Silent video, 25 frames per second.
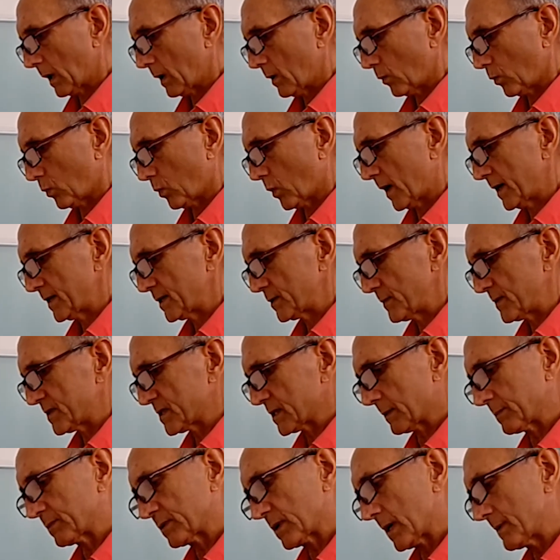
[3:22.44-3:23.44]
why do we
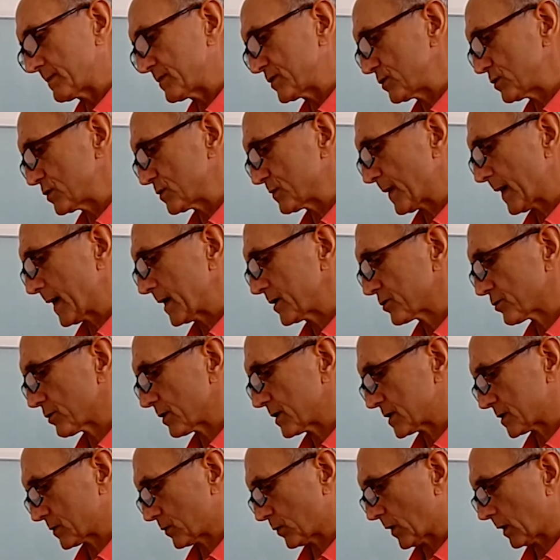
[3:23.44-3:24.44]
sometimes use
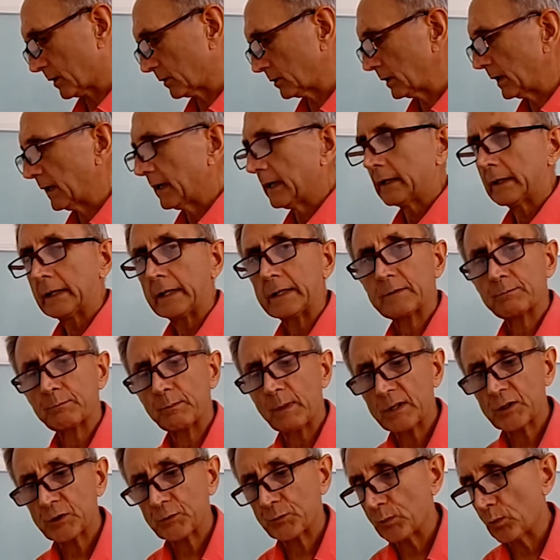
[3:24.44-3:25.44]
batteries? Well, it's
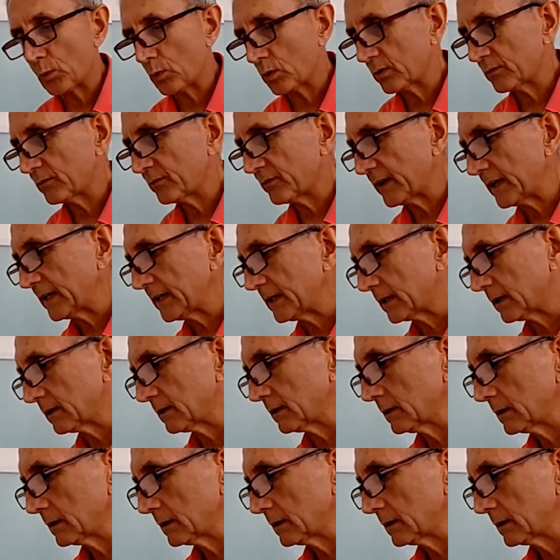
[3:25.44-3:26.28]
much more convenient.